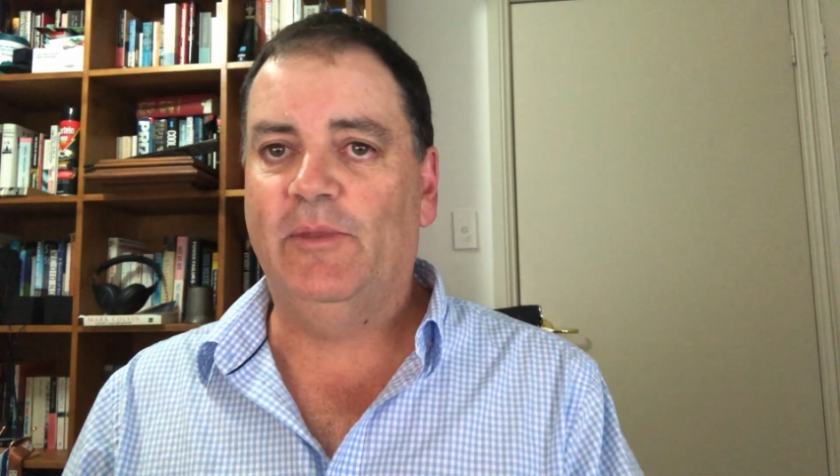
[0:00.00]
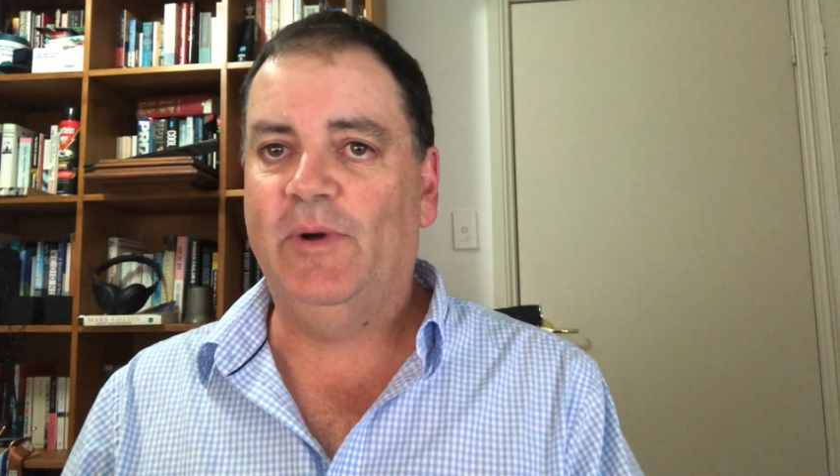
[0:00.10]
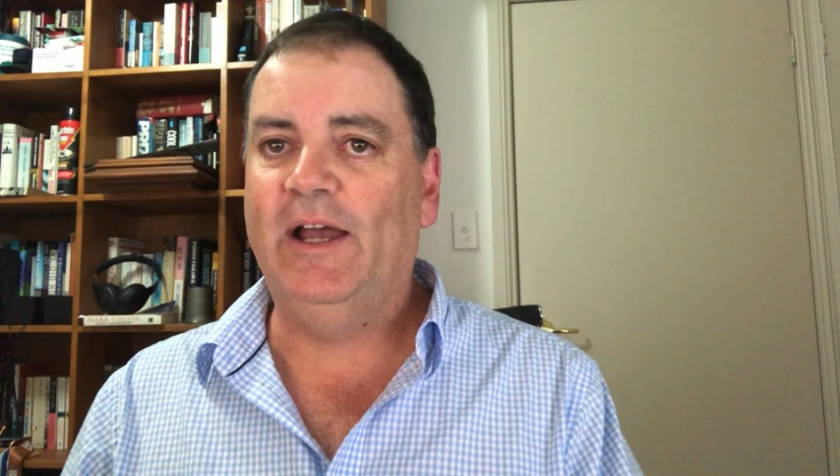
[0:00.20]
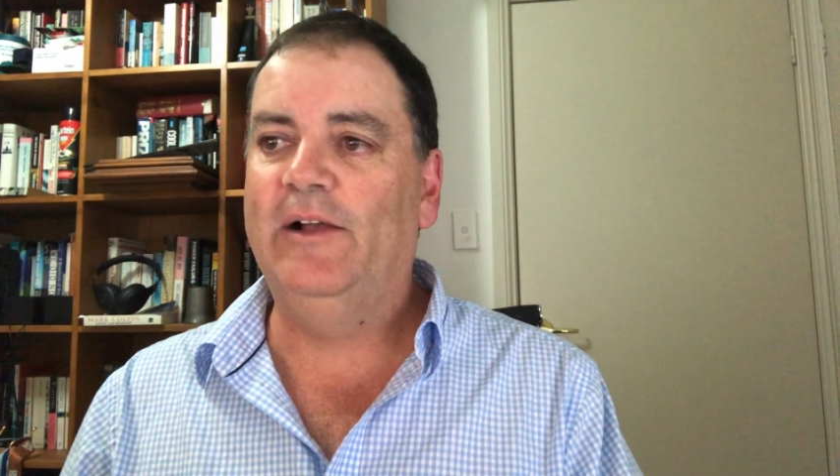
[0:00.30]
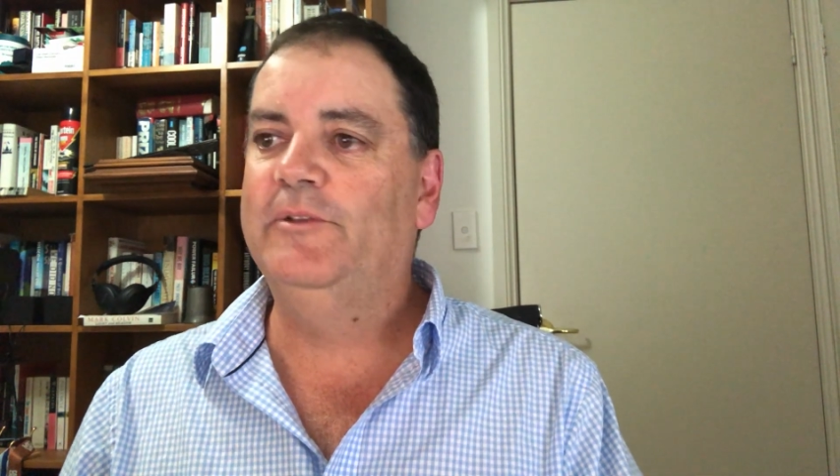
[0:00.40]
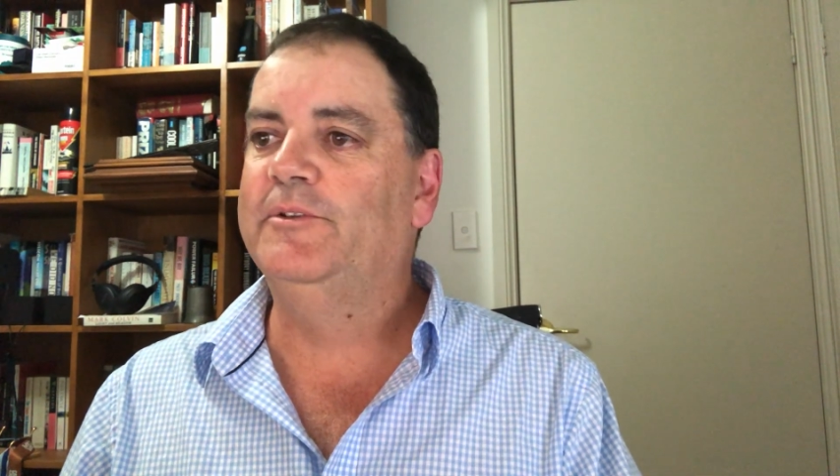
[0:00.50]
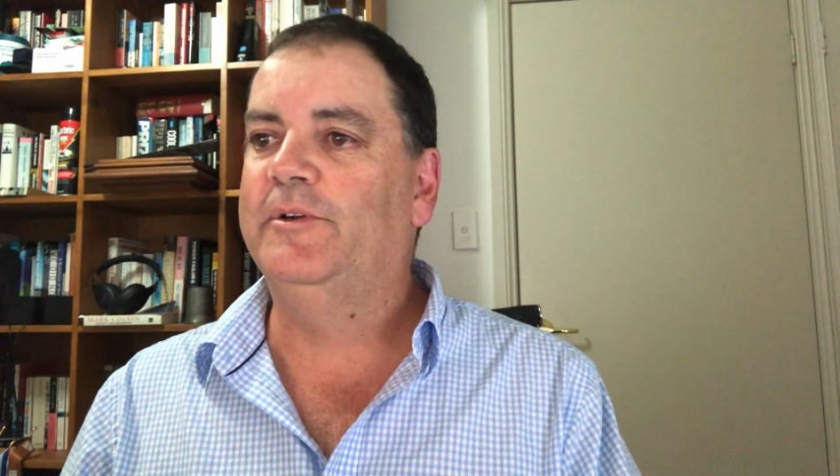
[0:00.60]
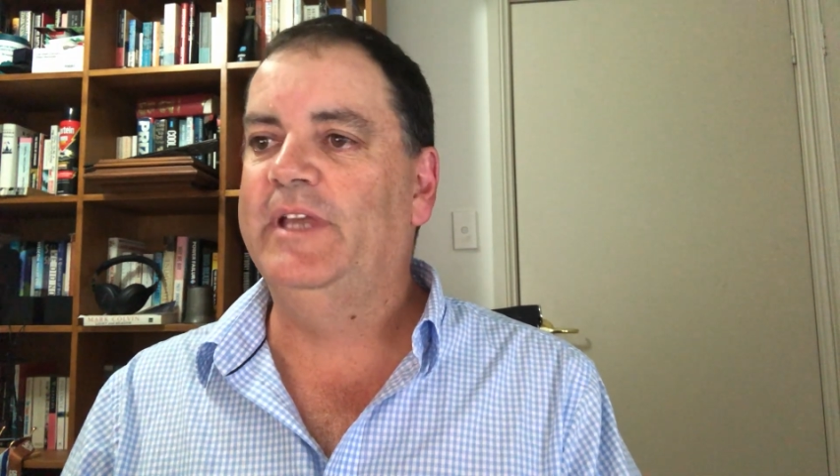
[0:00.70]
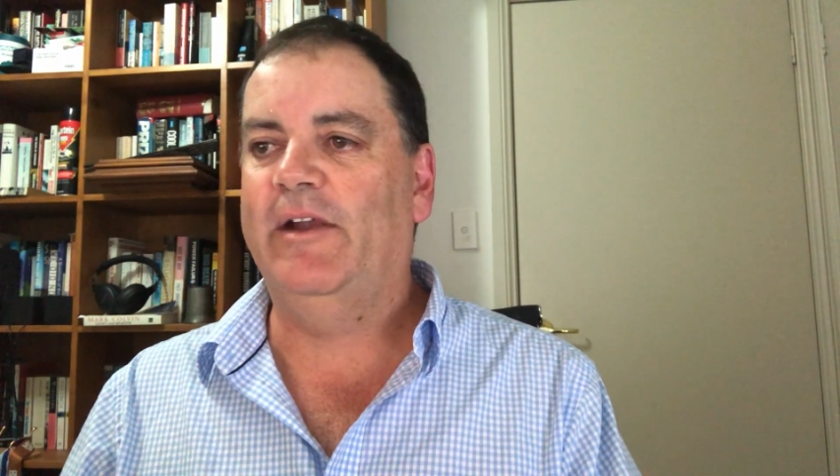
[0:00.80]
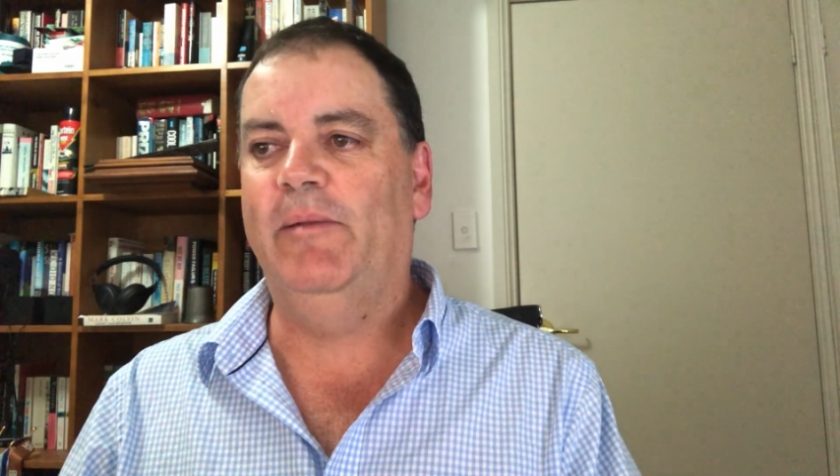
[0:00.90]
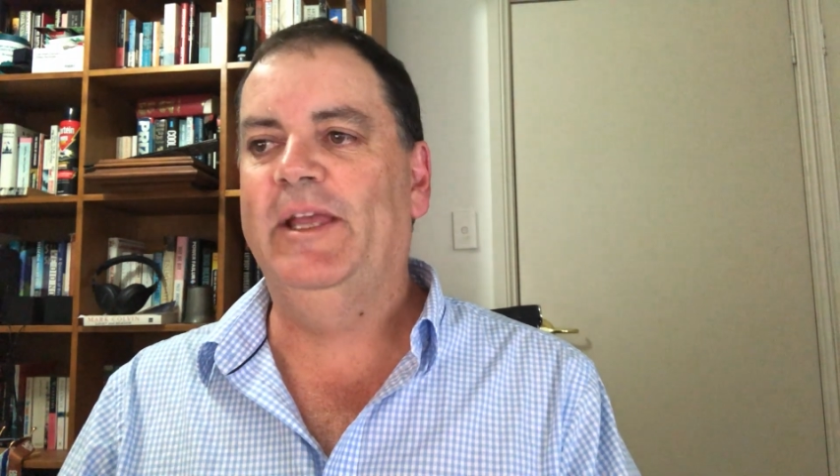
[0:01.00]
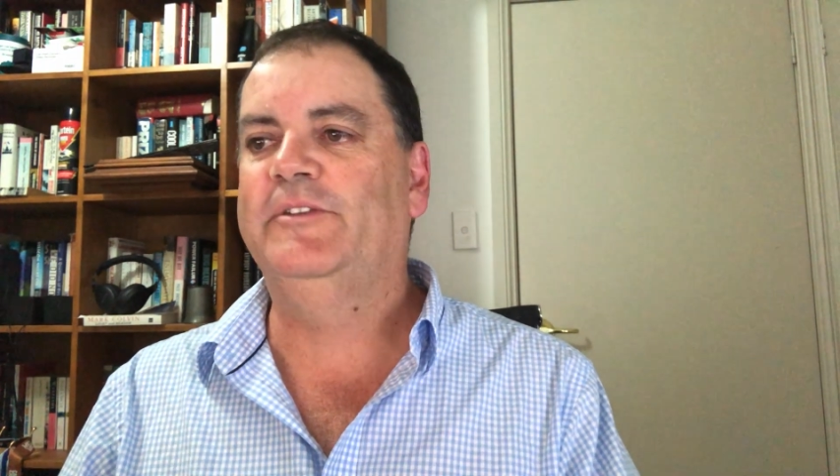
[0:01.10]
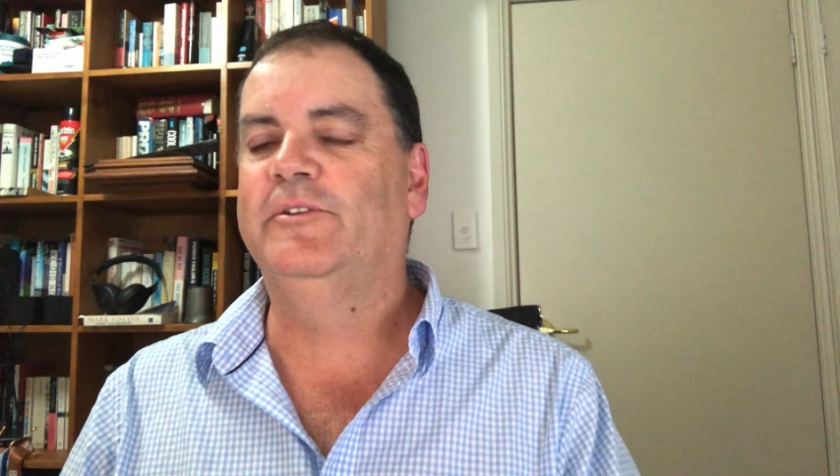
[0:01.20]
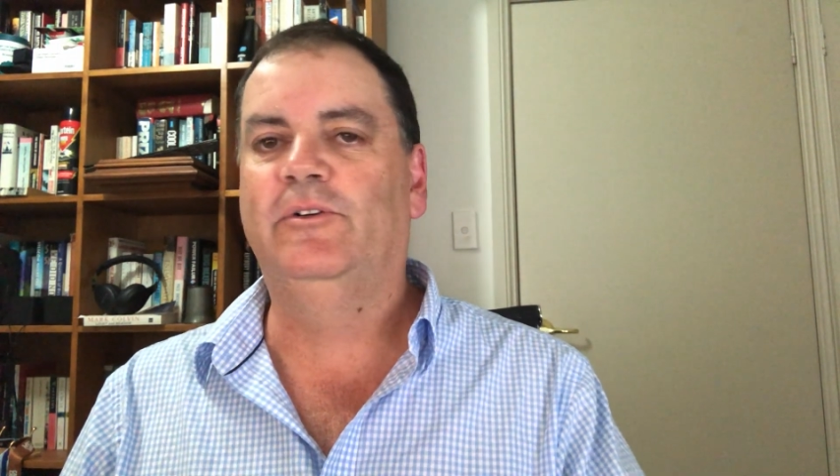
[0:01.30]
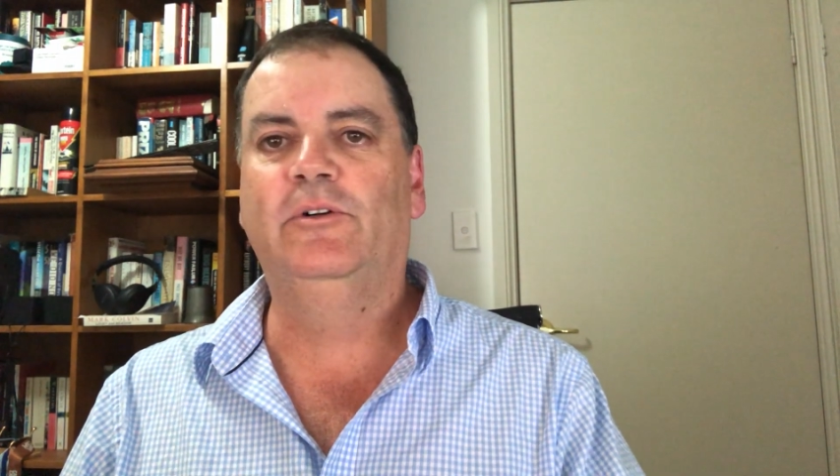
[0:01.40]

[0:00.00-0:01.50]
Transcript: Wales or the RMS or